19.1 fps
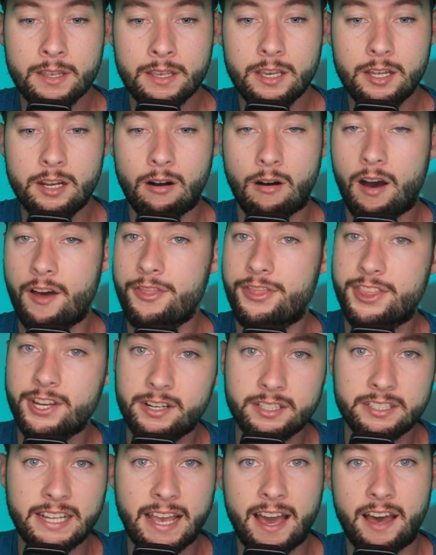you know, on
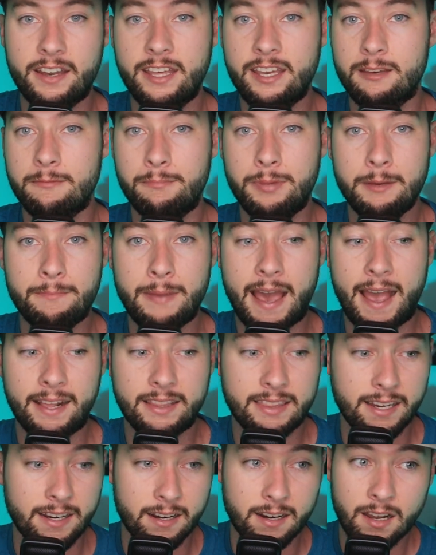third down, he can be
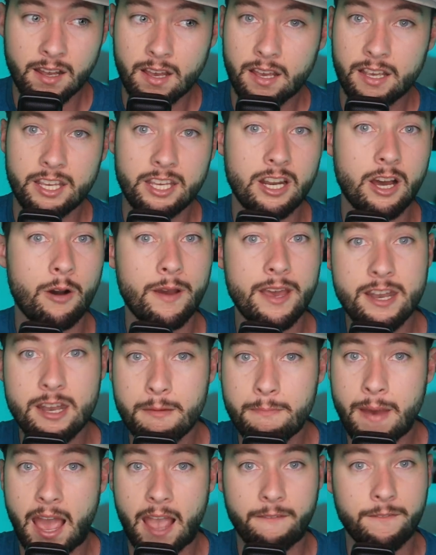back there, you know, in
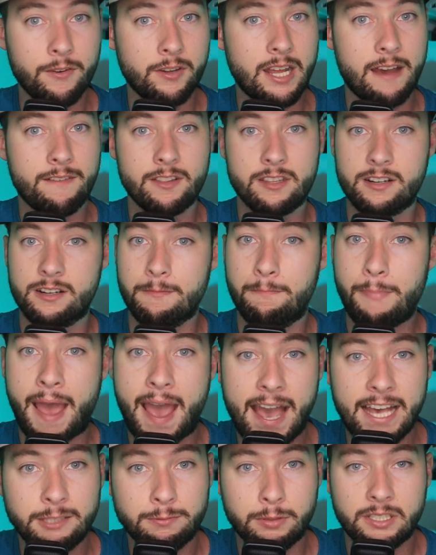the backfield, either in
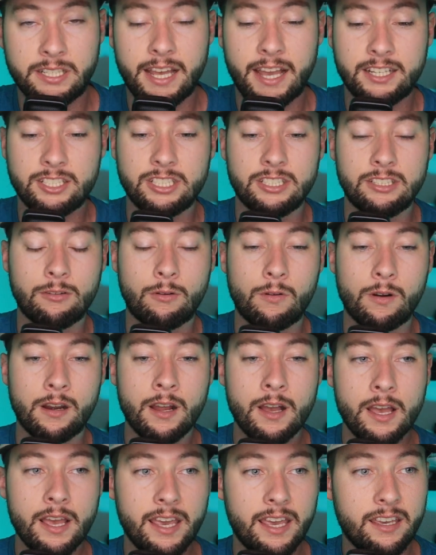pass protection
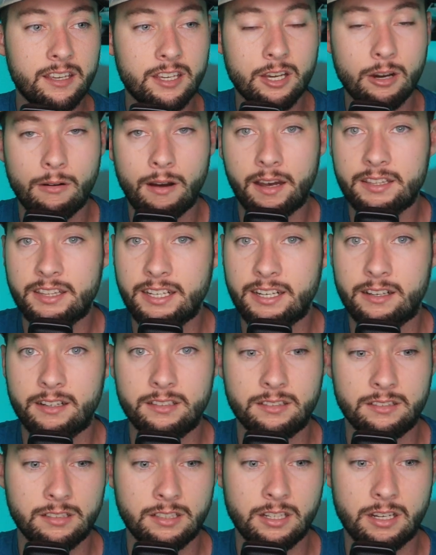or he can go out there
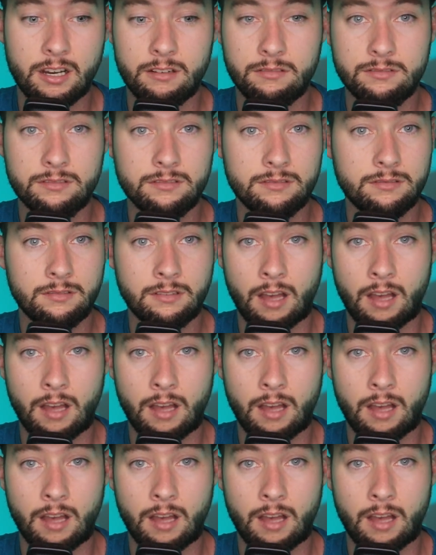and, you know,